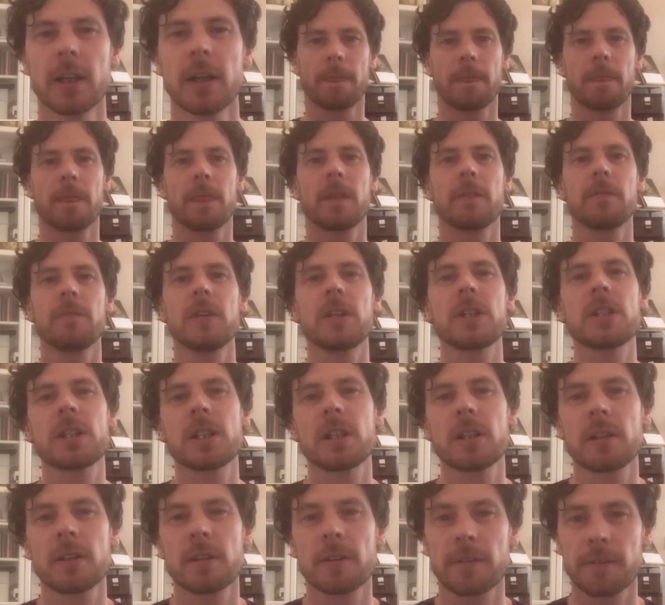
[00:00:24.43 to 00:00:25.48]
The
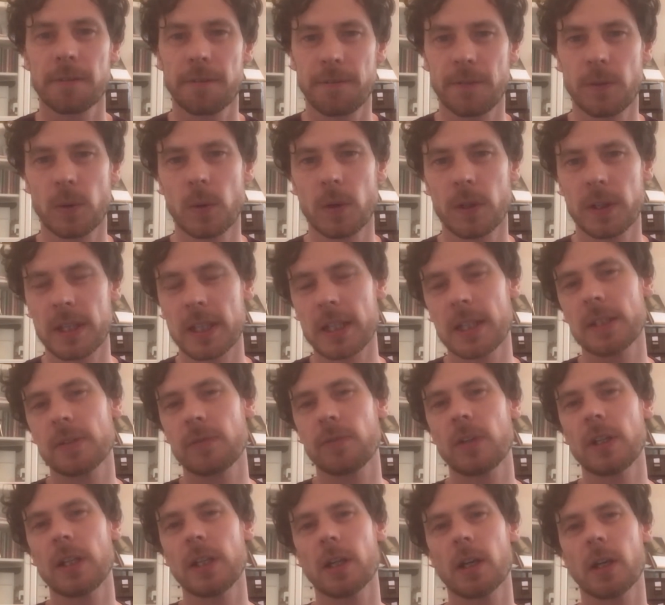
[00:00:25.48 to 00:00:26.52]
vision for these
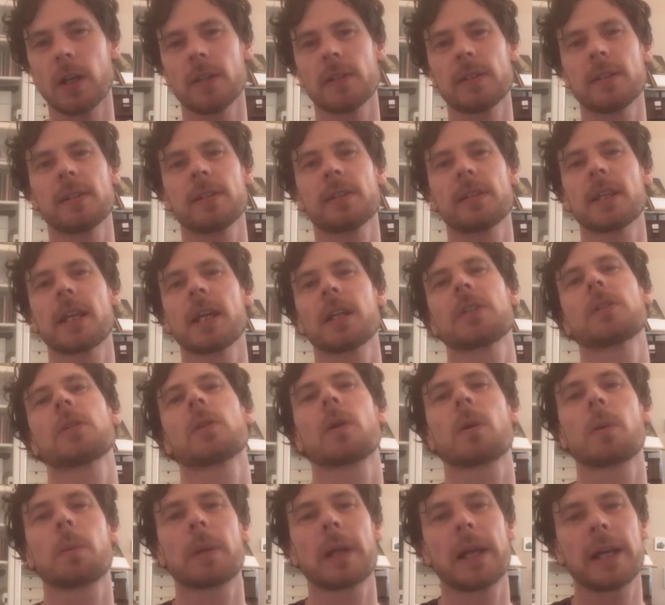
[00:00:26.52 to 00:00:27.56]
videos is to get you
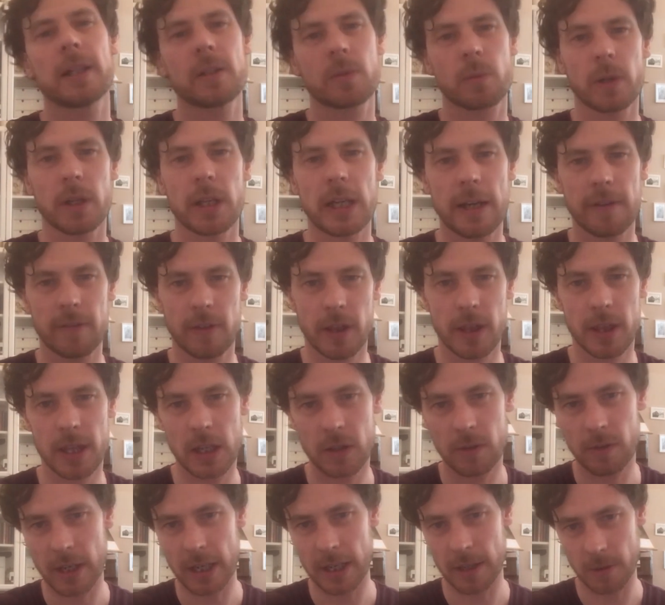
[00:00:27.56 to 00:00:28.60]
to a place where you have a
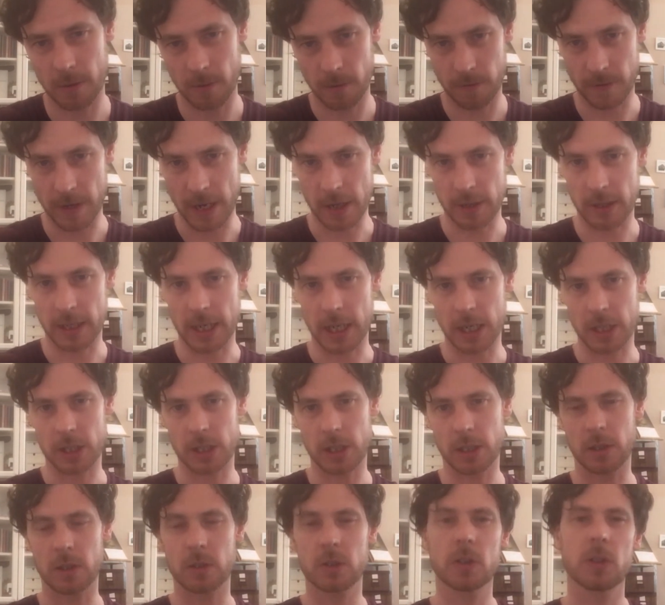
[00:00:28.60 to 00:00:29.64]
theoretical
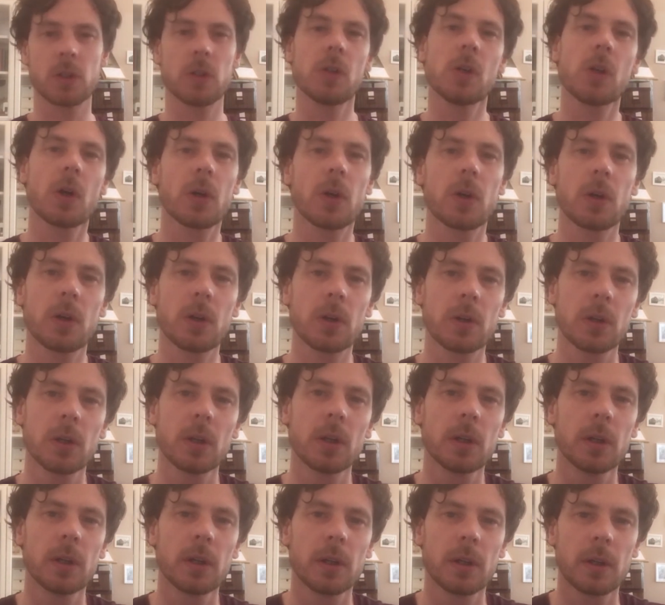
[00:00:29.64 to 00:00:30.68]
foundation to know
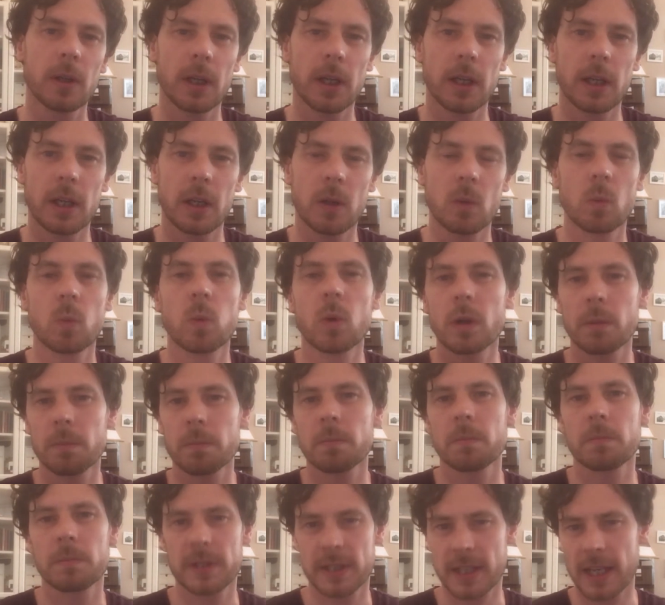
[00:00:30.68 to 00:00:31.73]

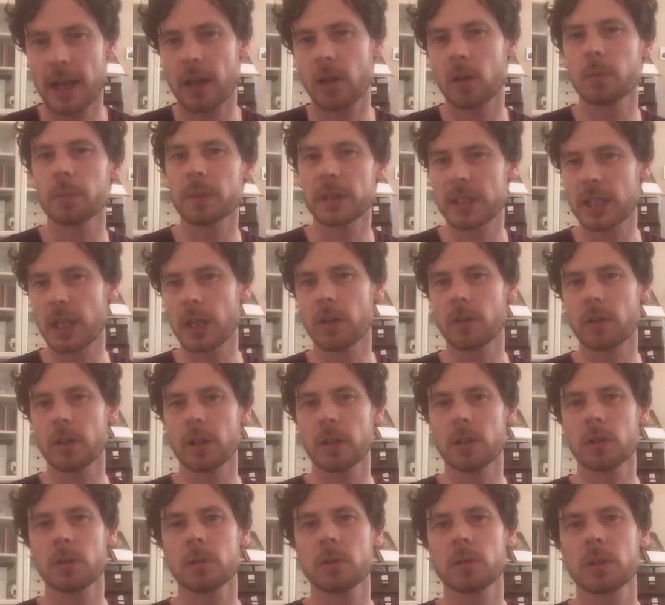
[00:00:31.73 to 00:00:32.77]
what scale
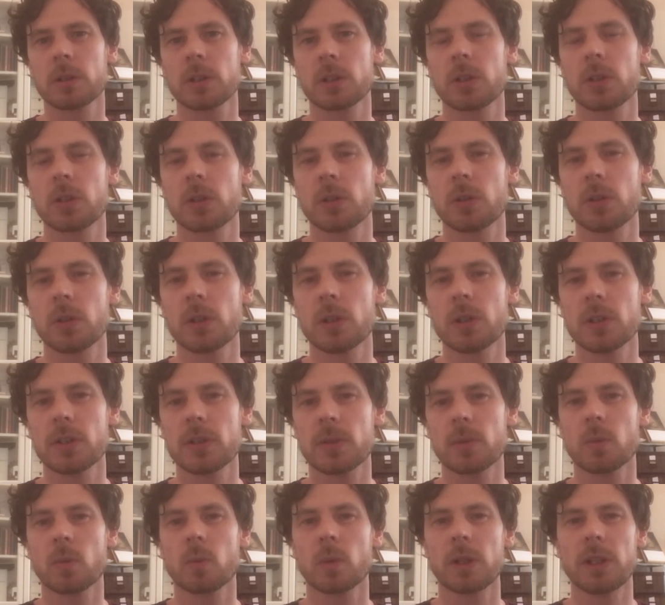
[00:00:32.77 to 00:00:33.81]
material to
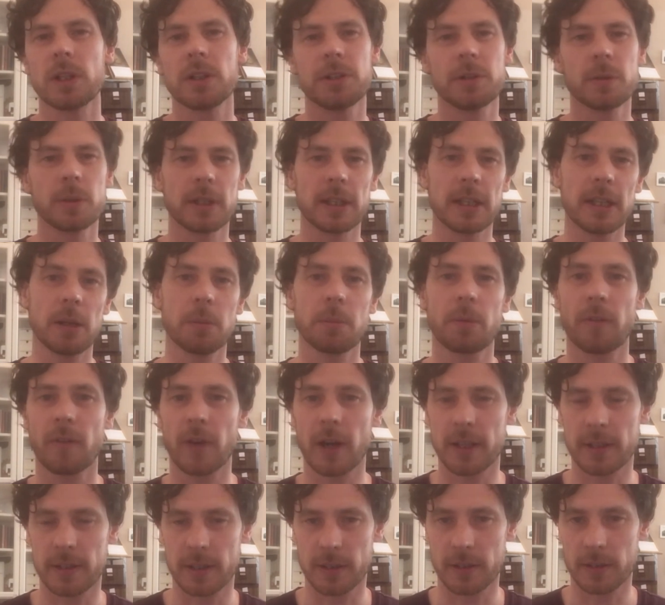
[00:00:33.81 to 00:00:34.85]
choose when doing
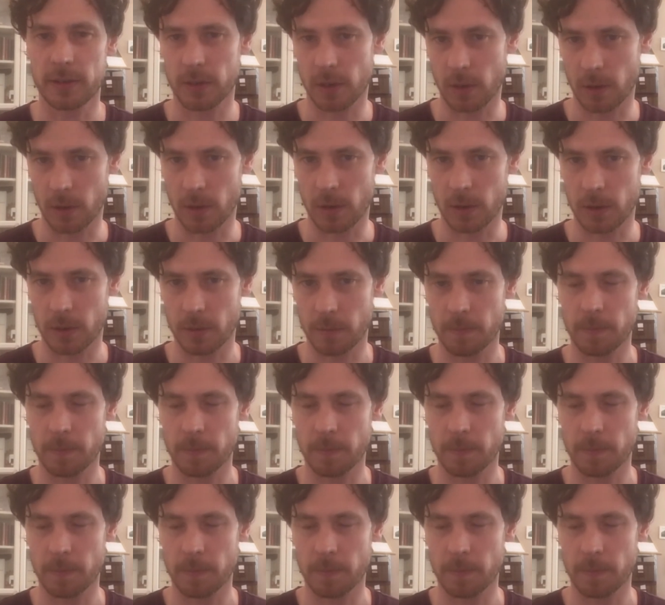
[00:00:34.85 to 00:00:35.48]
improvising solos.